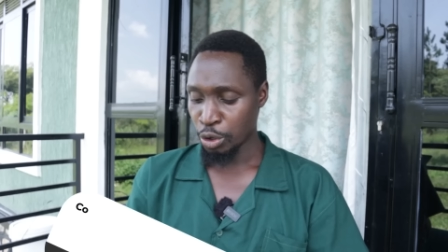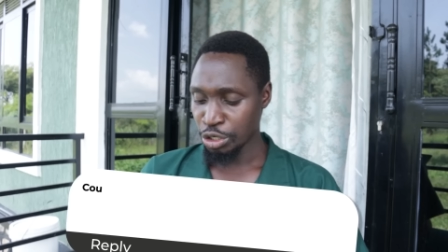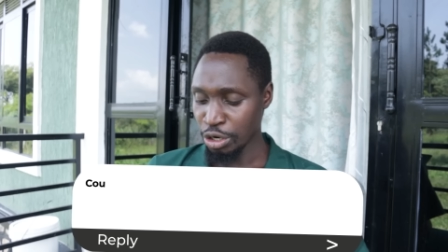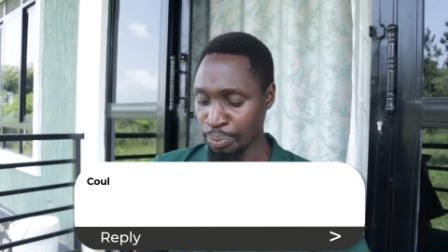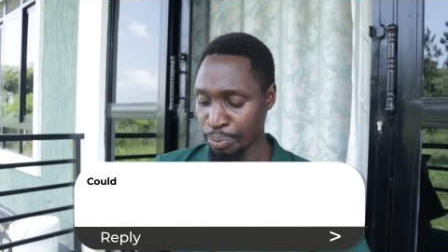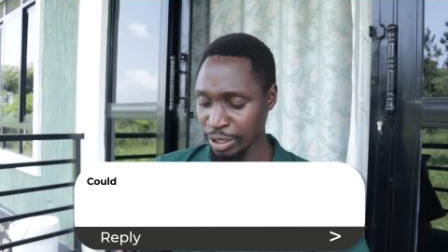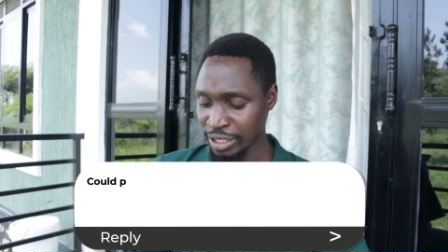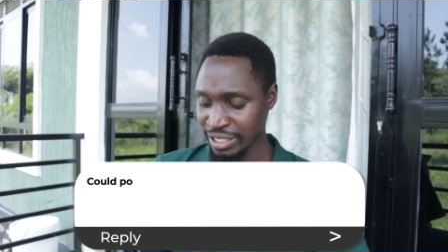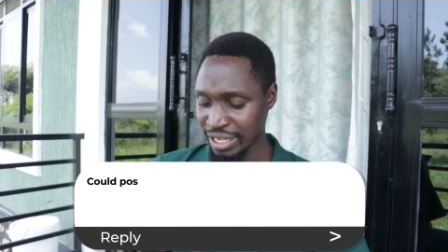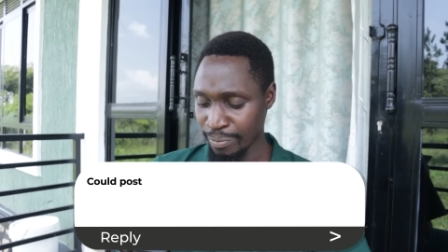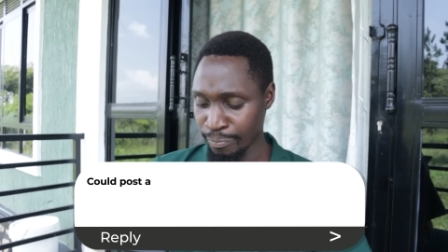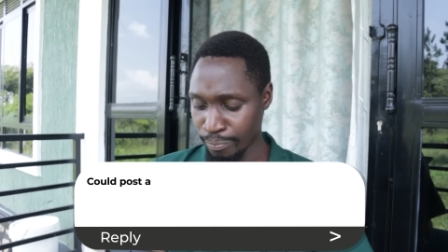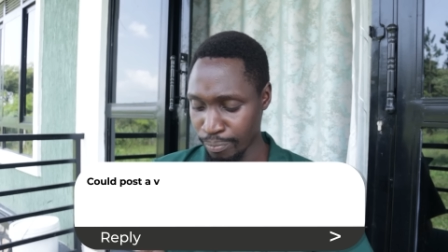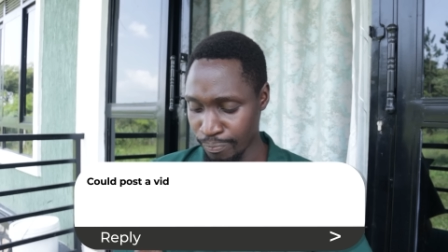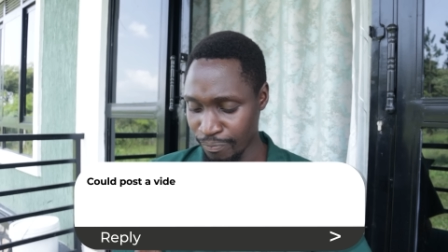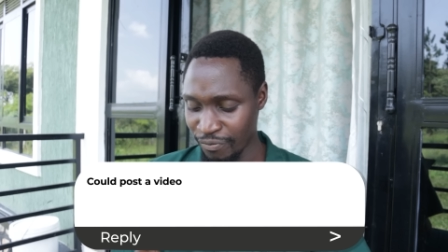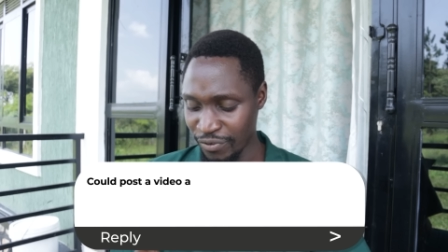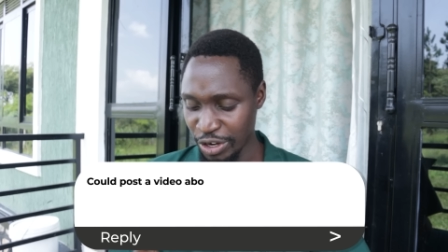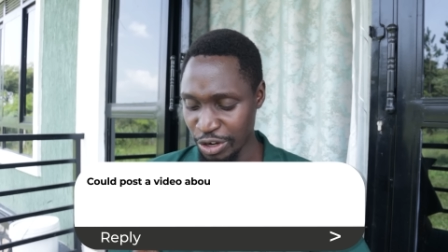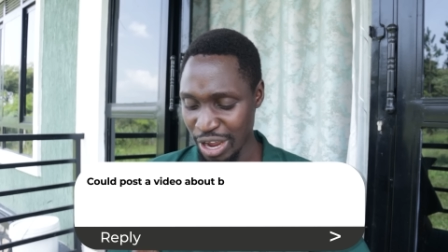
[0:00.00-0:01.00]
Could you post a
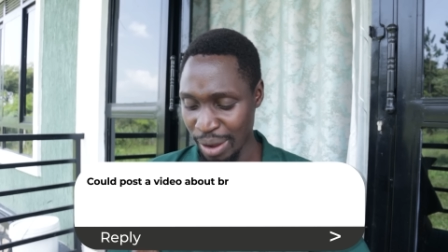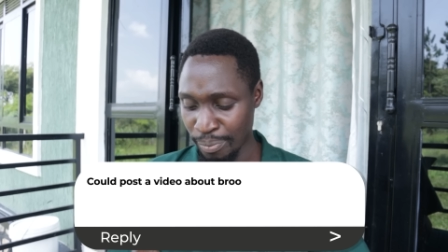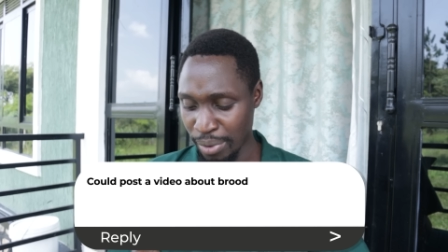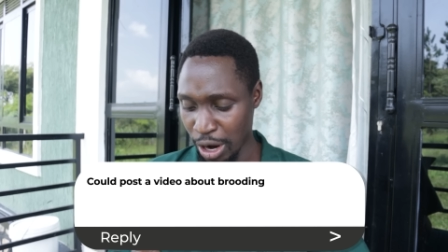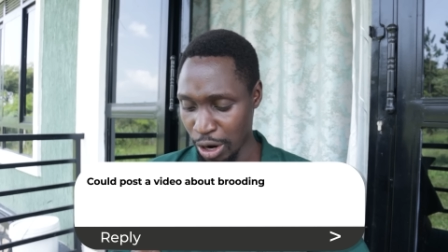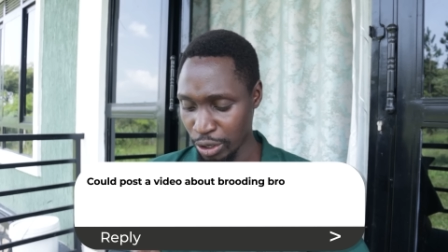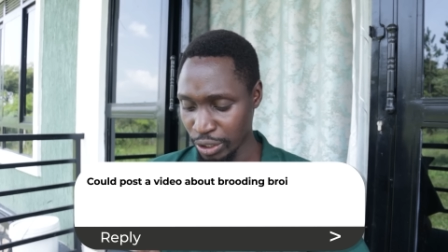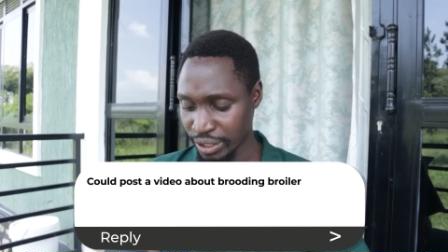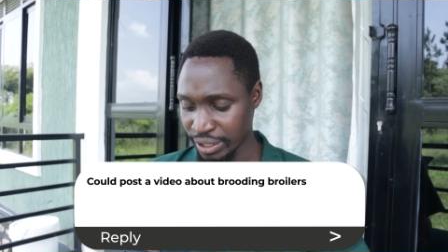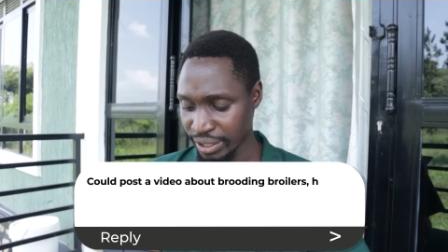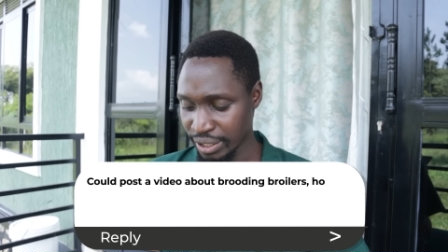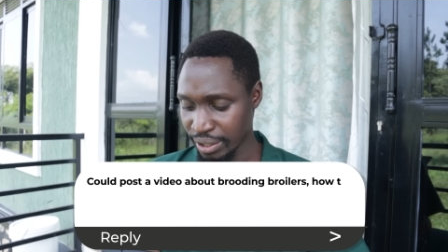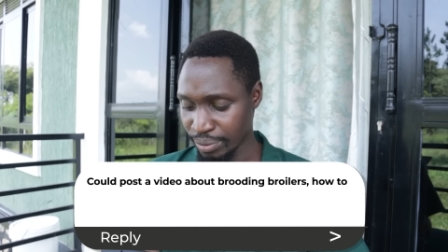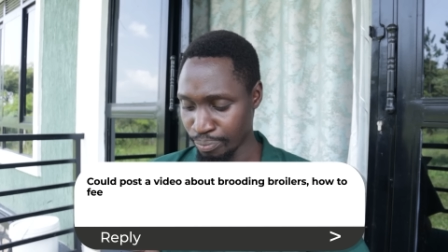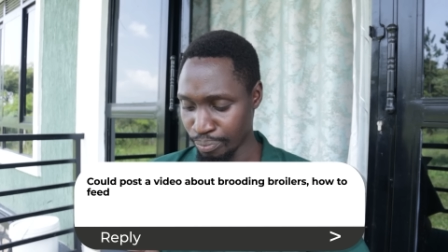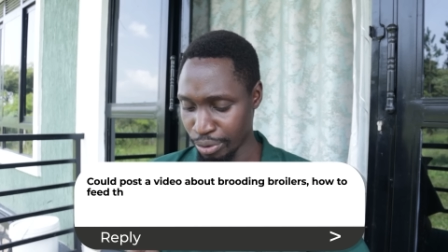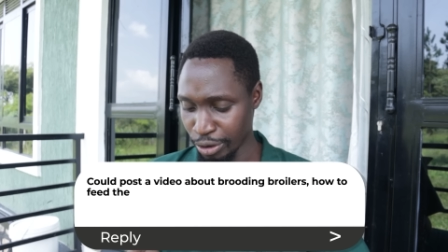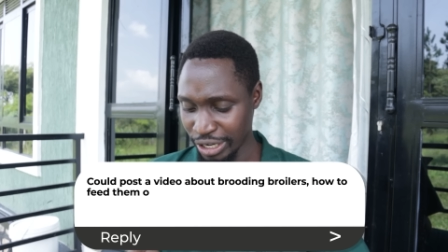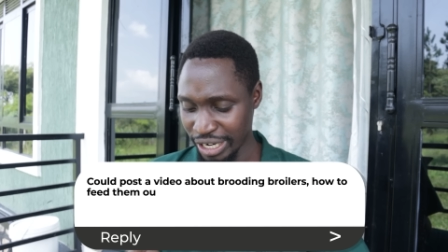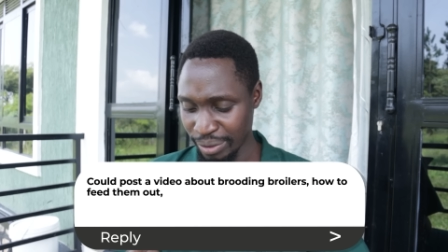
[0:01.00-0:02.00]
video about
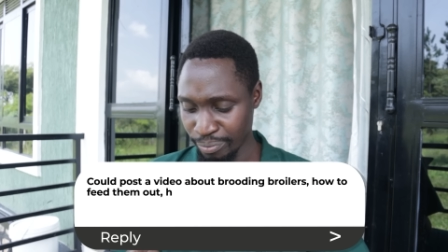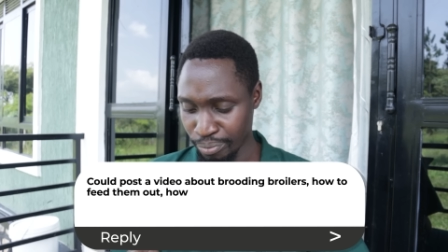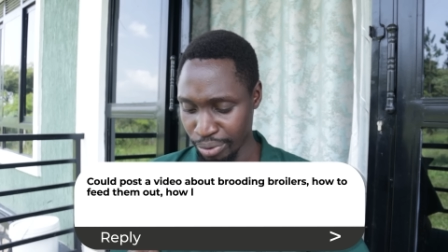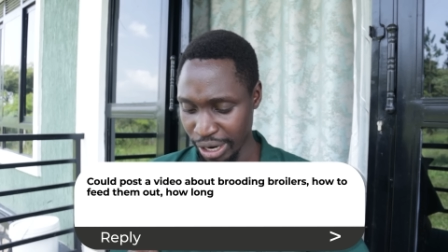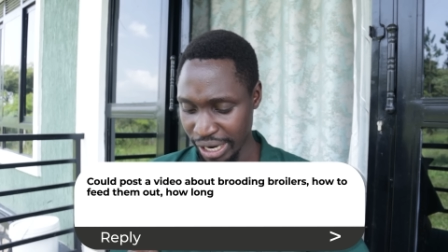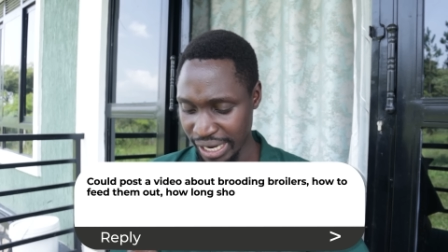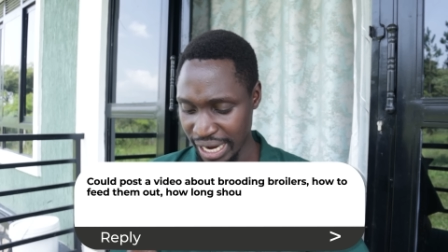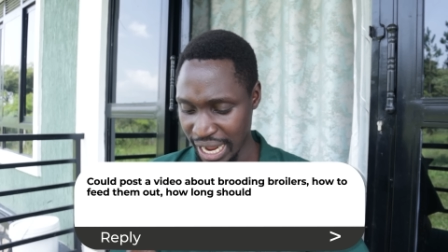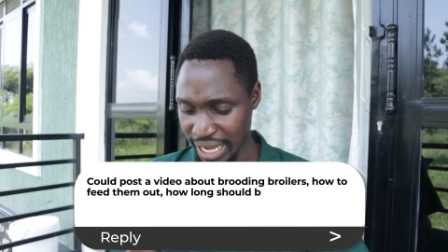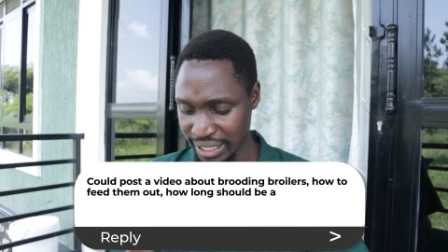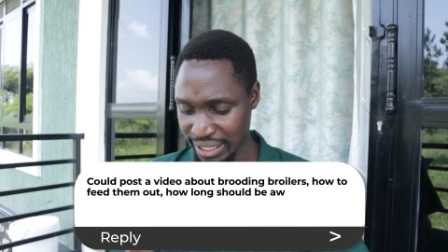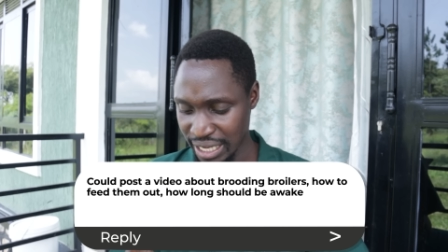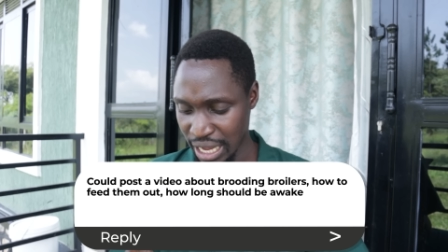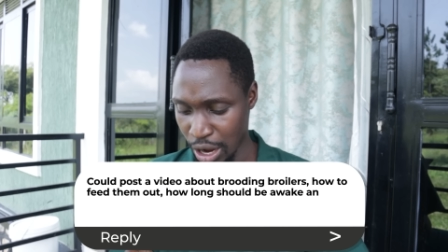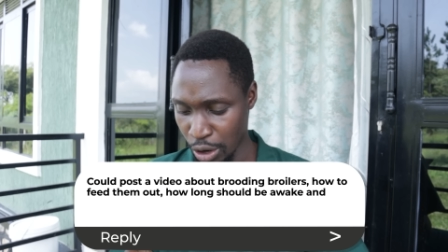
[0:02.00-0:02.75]
breeding broilers,